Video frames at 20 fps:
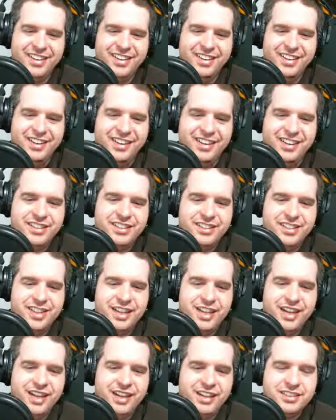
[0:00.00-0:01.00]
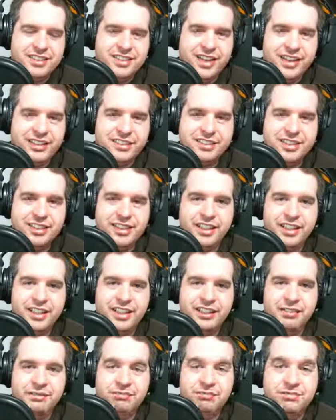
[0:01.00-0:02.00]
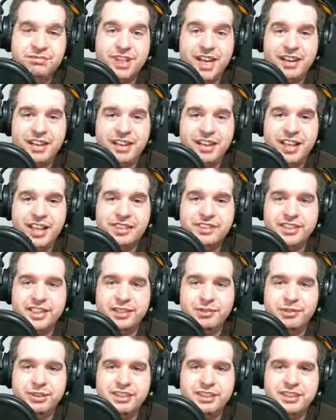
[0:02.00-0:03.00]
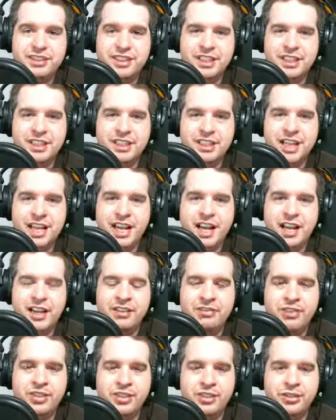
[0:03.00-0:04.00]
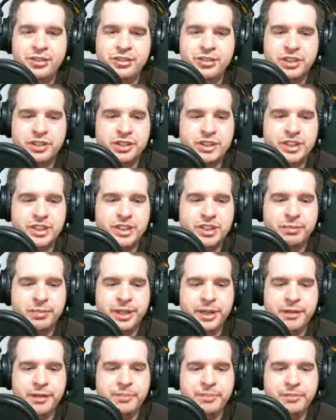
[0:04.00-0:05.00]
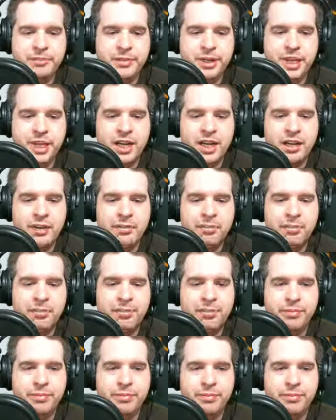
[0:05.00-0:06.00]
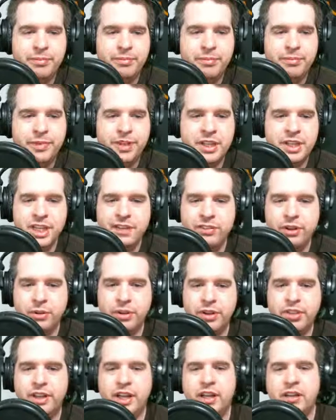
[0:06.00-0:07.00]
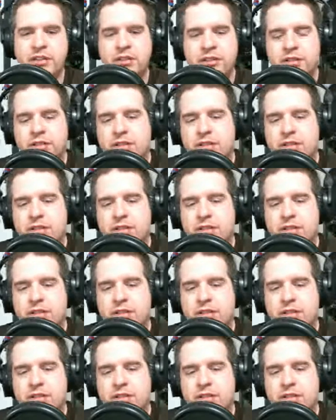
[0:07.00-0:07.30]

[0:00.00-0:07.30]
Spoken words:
Let's see. I guess next thing, kind of the last thing, there wasn't a lot of news going on, but The Evil Within.